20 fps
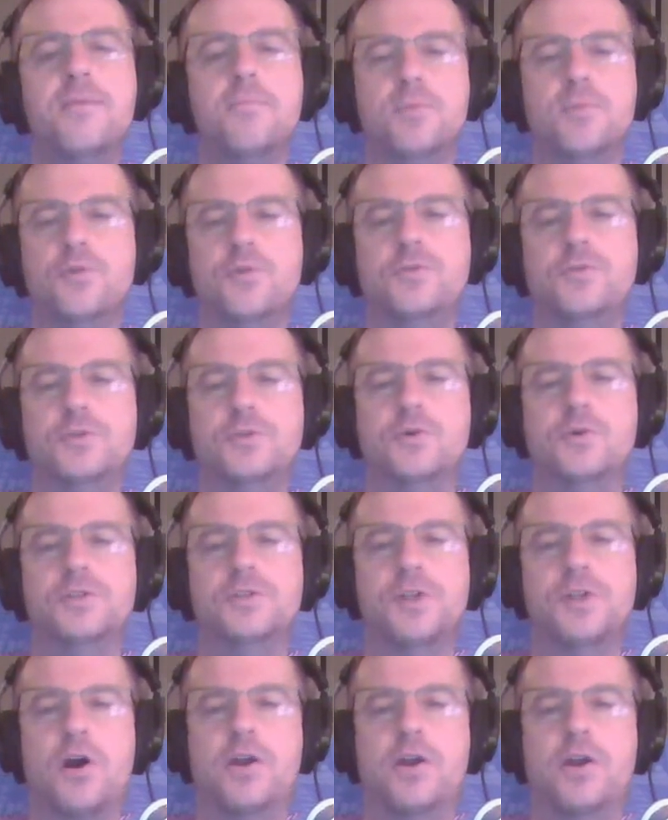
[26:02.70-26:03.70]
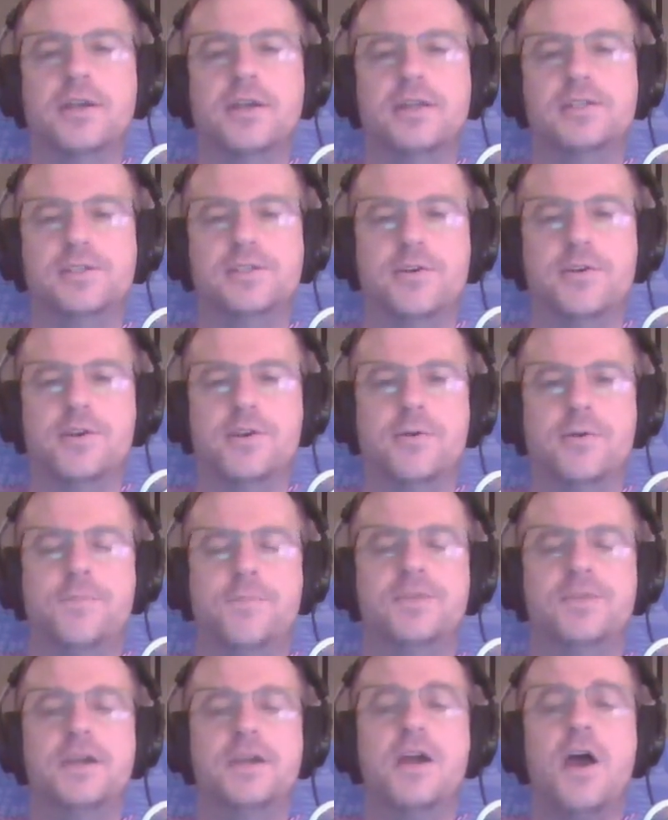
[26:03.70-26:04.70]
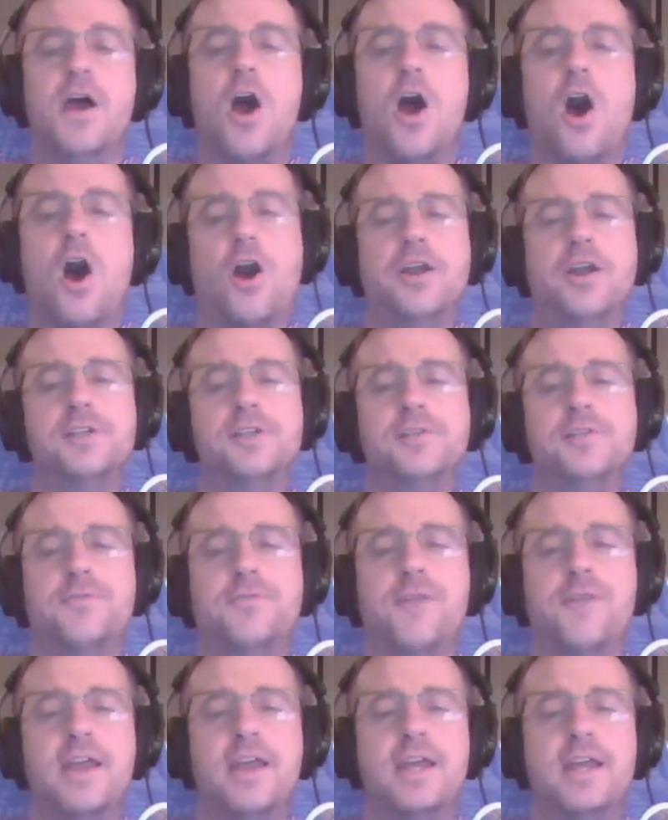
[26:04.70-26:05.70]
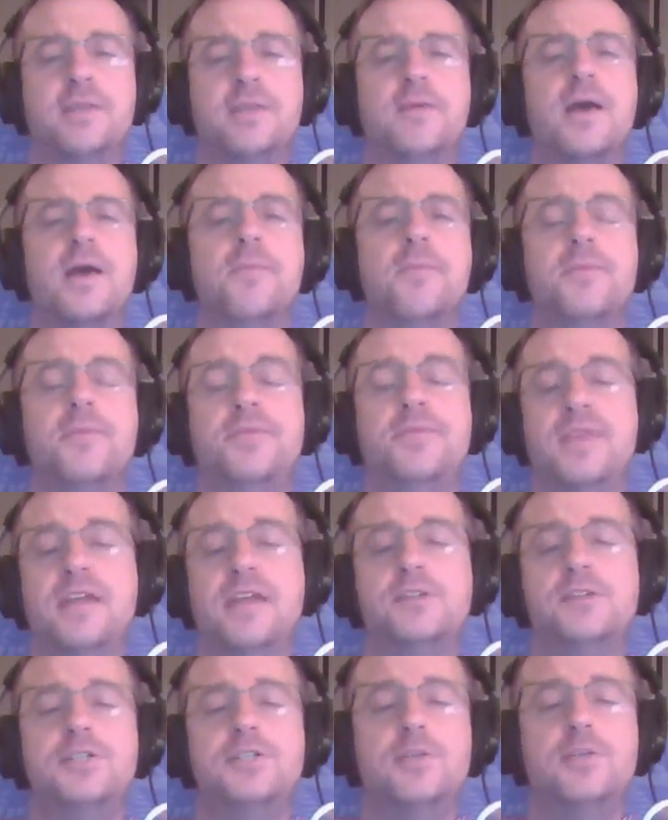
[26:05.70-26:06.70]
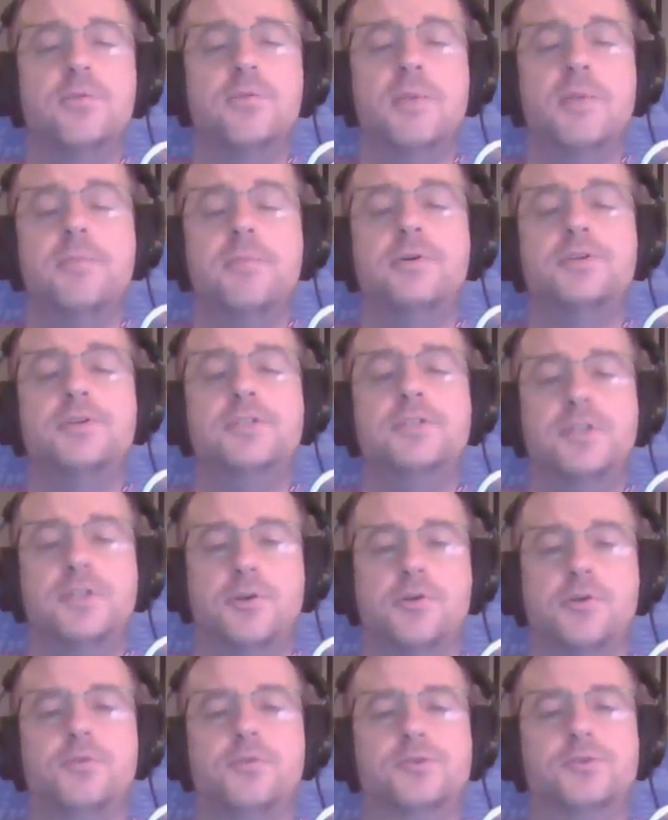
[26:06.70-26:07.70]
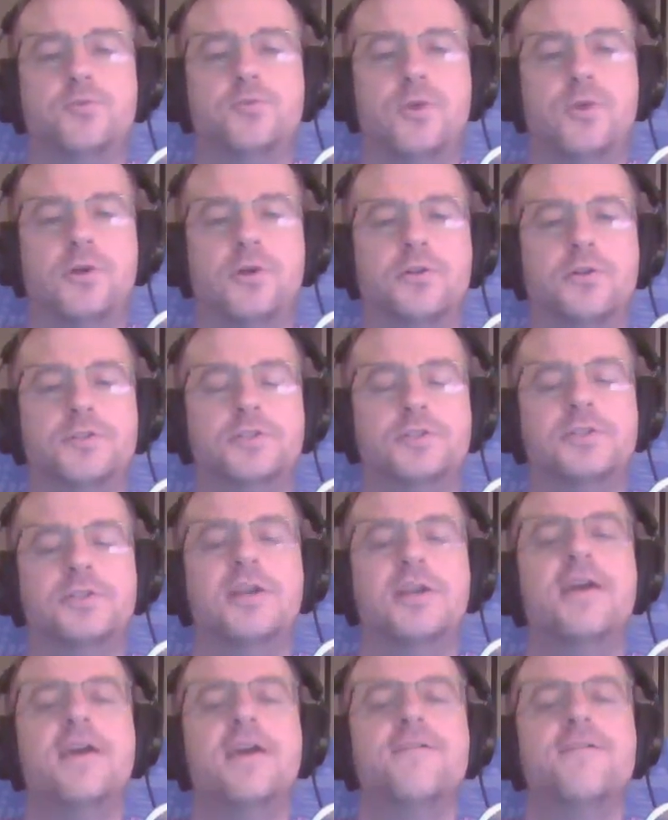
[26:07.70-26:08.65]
move towards Arya and Syrio. Arya's afraid, but then she remembers Sirio's words.